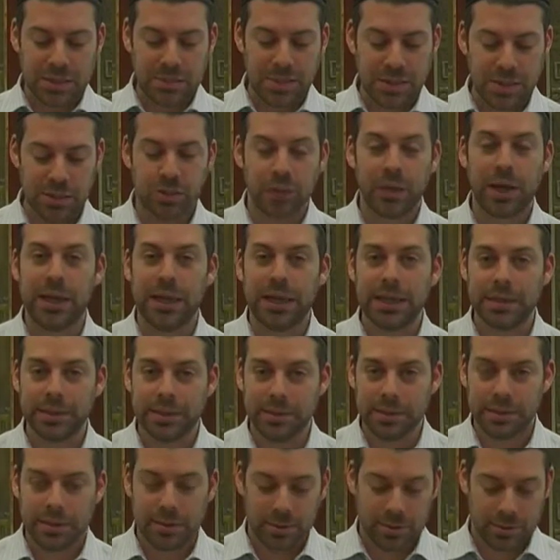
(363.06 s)
been
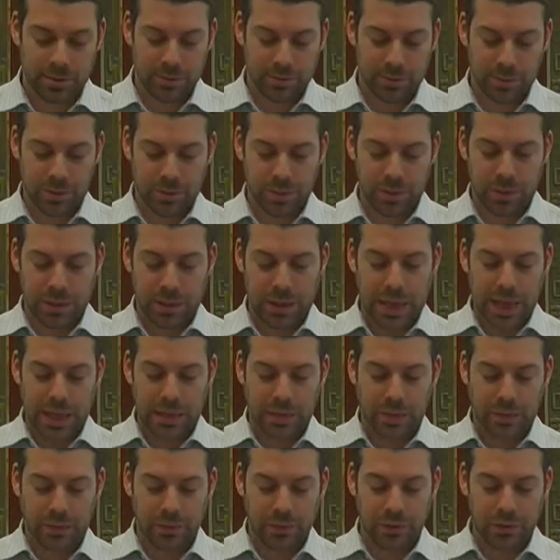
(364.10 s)
raised
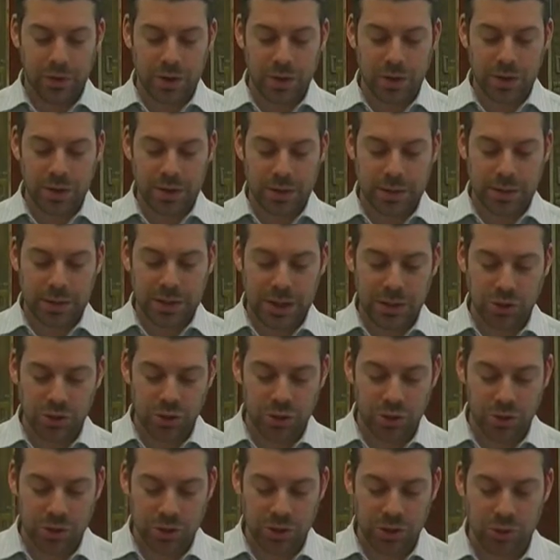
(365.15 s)
that the first
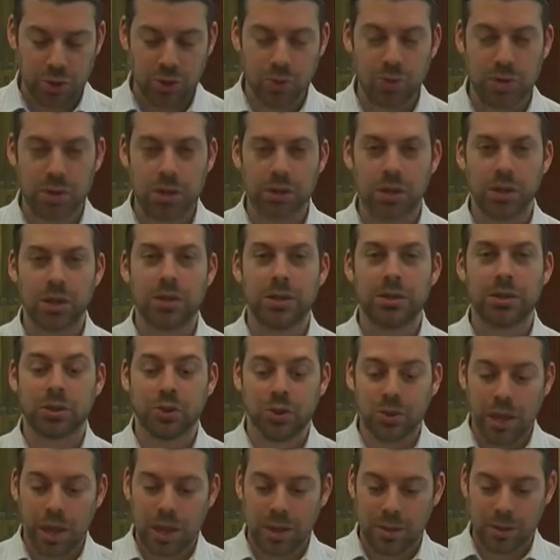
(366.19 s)
century Jewish
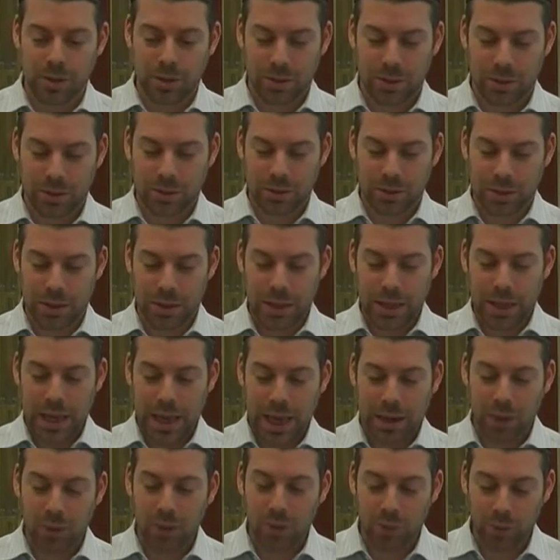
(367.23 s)
astronomers
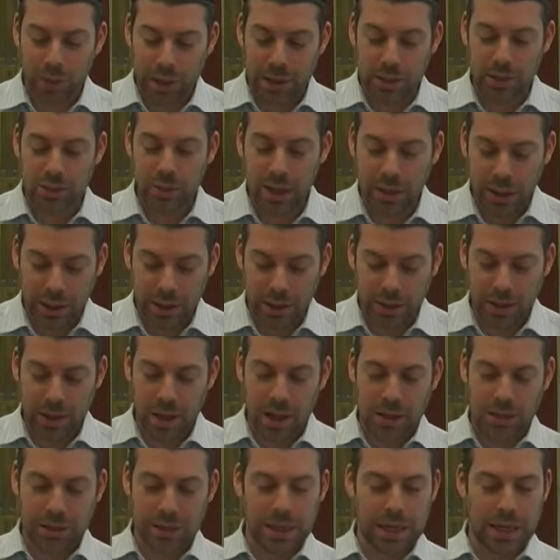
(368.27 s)
had already
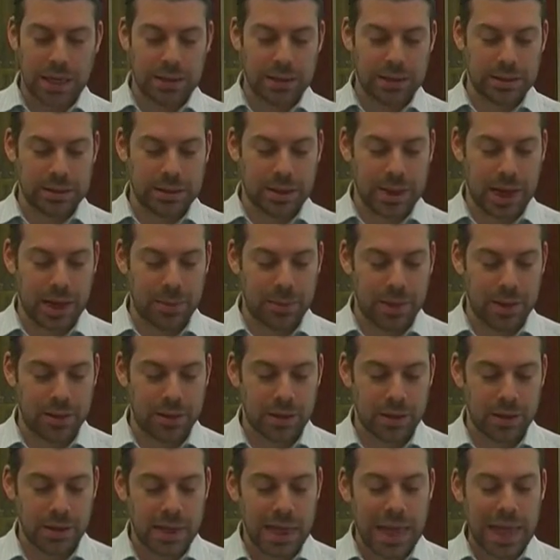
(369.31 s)
recognized Halley's Comet
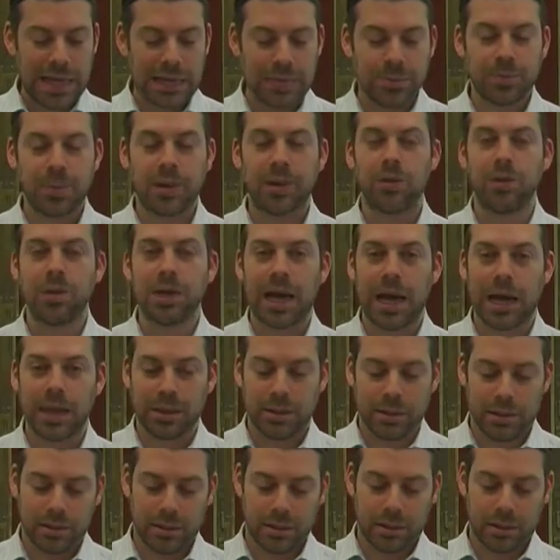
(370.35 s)
as periodic.